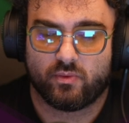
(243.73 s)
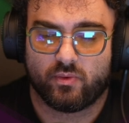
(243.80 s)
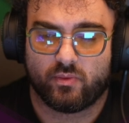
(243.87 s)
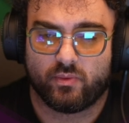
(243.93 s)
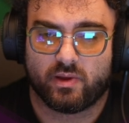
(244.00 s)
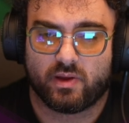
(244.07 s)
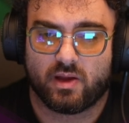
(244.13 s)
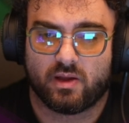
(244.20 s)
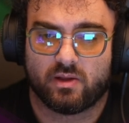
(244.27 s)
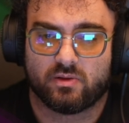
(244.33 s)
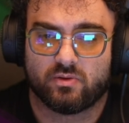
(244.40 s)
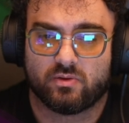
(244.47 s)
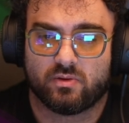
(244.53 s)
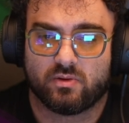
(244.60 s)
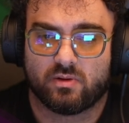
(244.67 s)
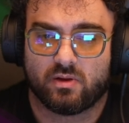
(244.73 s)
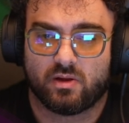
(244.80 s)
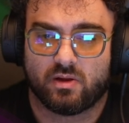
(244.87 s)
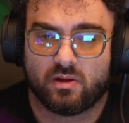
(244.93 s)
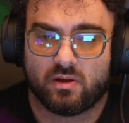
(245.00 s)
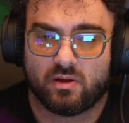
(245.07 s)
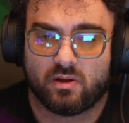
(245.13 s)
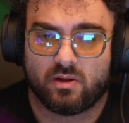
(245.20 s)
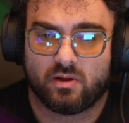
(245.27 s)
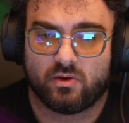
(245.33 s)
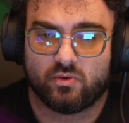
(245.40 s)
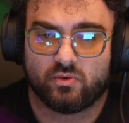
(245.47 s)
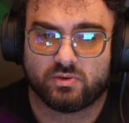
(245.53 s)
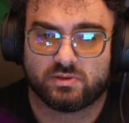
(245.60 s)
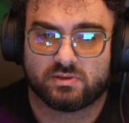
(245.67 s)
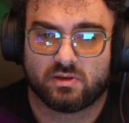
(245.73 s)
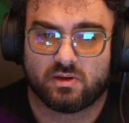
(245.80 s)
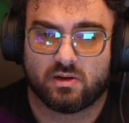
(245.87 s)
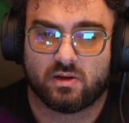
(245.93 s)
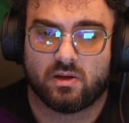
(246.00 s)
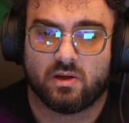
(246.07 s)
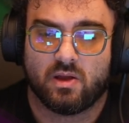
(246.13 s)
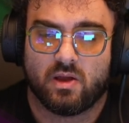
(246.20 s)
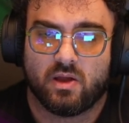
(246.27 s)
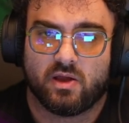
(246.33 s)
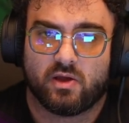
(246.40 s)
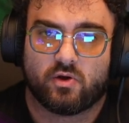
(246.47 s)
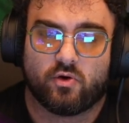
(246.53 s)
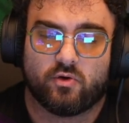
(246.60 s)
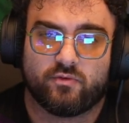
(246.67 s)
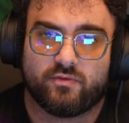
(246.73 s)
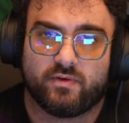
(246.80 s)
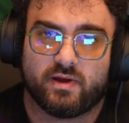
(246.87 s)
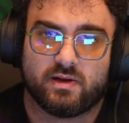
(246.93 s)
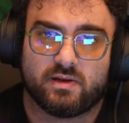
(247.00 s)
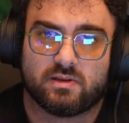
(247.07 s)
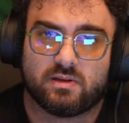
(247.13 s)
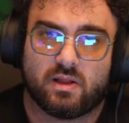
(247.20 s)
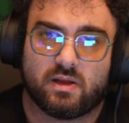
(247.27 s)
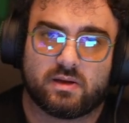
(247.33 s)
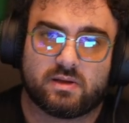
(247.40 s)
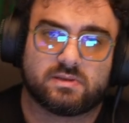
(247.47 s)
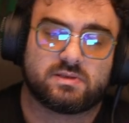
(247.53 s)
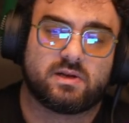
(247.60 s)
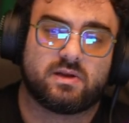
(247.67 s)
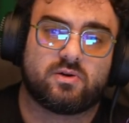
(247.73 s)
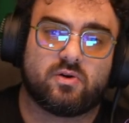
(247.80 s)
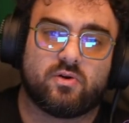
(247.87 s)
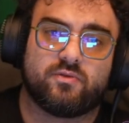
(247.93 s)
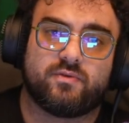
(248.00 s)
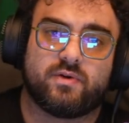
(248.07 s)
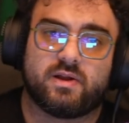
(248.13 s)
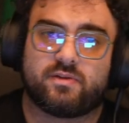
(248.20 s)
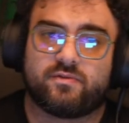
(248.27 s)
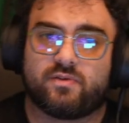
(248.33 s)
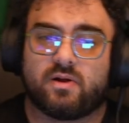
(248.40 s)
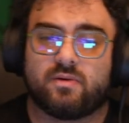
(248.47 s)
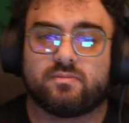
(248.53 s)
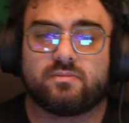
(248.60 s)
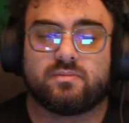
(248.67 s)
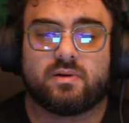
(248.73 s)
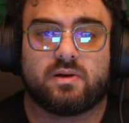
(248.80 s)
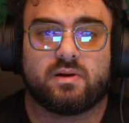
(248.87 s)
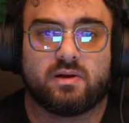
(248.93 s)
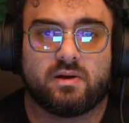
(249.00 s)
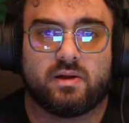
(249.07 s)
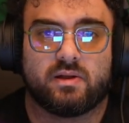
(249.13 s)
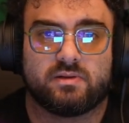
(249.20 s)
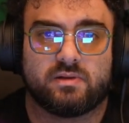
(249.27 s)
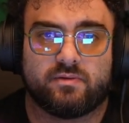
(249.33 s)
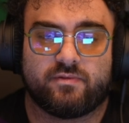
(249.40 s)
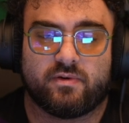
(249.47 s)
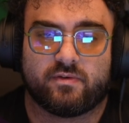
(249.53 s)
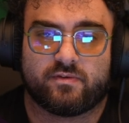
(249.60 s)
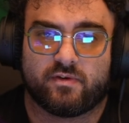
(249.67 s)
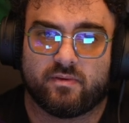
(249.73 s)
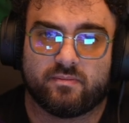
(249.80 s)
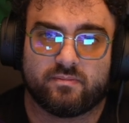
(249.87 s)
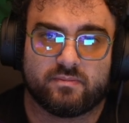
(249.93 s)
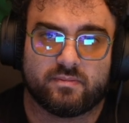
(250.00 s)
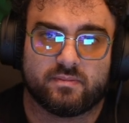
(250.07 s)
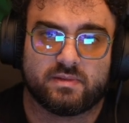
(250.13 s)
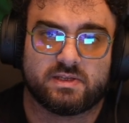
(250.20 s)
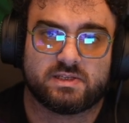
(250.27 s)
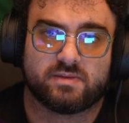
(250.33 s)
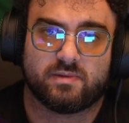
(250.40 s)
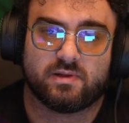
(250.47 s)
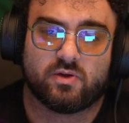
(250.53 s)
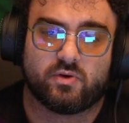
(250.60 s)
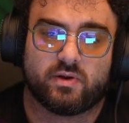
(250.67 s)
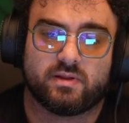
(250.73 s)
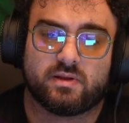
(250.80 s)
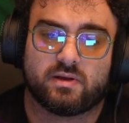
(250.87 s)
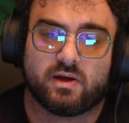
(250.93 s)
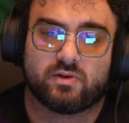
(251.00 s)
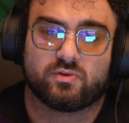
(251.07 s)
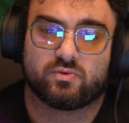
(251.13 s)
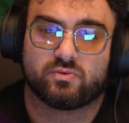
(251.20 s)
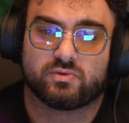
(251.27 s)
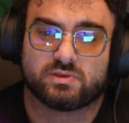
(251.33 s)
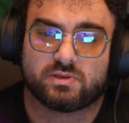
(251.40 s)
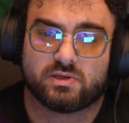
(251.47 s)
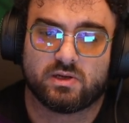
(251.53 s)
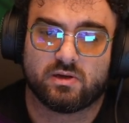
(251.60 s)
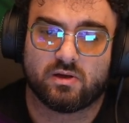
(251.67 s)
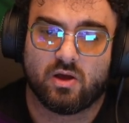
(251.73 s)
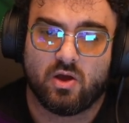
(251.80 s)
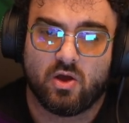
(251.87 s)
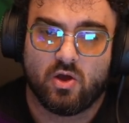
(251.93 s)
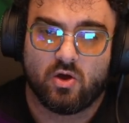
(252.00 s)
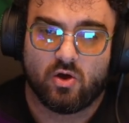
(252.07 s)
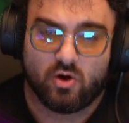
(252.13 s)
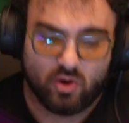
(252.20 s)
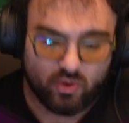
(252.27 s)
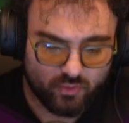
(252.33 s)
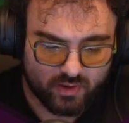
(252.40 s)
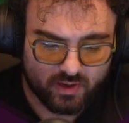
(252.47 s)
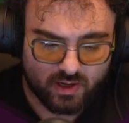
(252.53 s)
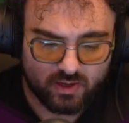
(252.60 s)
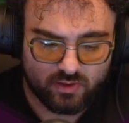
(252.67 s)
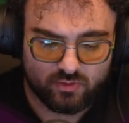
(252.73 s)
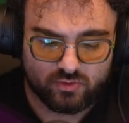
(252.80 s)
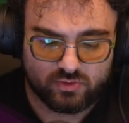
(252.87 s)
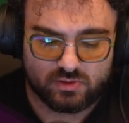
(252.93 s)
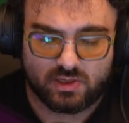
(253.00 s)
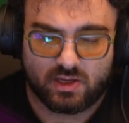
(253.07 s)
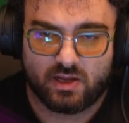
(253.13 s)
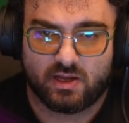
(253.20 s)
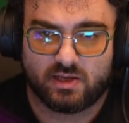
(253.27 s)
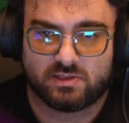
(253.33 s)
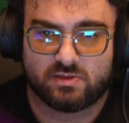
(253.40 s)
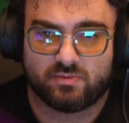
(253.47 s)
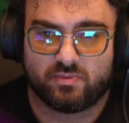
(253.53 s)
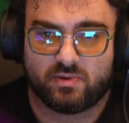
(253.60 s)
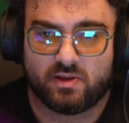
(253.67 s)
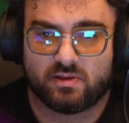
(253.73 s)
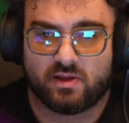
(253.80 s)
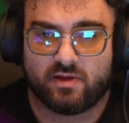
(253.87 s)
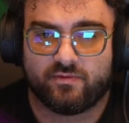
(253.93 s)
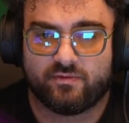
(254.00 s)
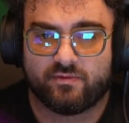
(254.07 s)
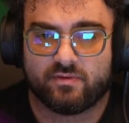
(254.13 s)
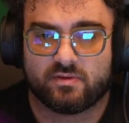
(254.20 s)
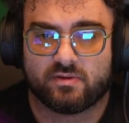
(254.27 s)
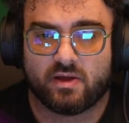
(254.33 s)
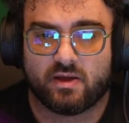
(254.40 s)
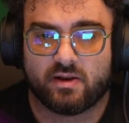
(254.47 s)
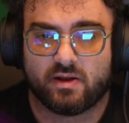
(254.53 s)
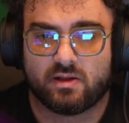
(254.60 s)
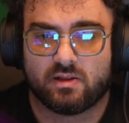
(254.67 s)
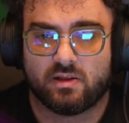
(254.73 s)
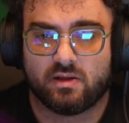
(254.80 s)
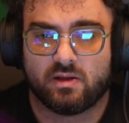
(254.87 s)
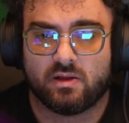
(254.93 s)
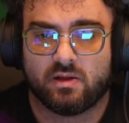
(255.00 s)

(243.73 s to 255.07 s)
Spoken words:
can use convert, like string convert from decimal or integer to string, or we can use the sprintf directly.